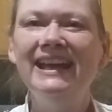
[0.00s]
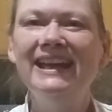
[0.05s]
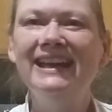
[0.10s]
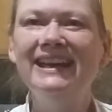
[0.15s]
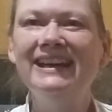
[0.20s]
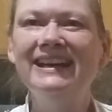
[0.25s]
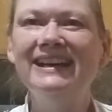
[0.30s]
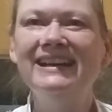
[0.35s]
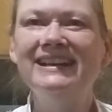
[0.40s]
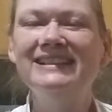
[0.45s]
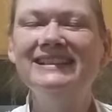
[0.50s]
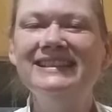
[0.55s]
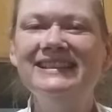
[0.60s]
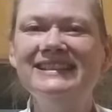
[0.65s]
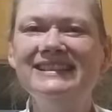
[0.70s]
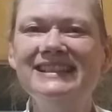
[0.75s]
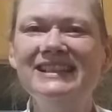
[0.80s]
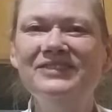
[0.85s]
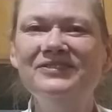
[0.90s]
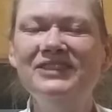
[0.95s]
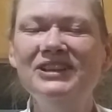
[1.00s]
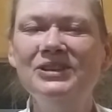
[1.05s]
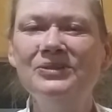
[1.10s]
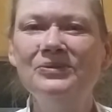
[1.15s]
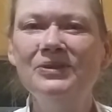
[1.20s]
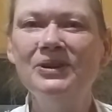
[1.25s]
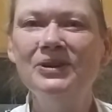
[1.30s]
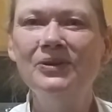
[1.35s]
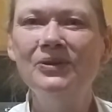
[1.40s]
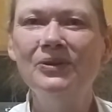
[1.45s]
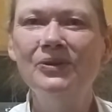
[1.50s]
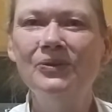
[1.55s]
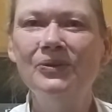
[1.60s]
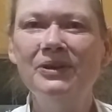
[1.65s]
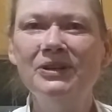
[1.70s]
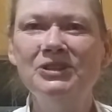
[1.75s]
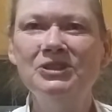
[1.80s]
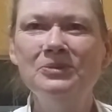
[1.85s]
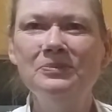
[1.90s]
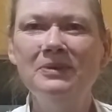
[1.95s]
And this evening we are
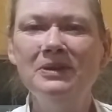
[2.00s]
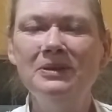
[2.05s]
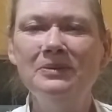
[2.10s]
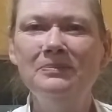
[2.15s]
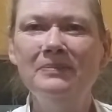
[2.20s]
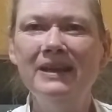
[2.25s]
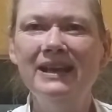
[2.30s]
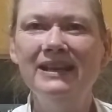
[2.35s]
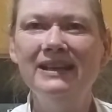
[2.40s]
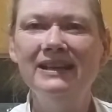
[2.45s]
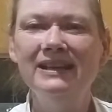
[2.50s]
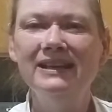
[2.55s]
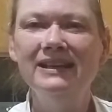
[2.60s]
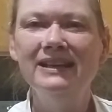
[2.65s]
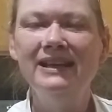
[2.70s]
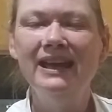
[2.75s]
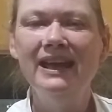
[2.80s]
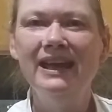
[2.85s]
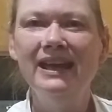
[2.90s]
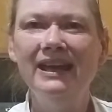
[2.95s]
going to be making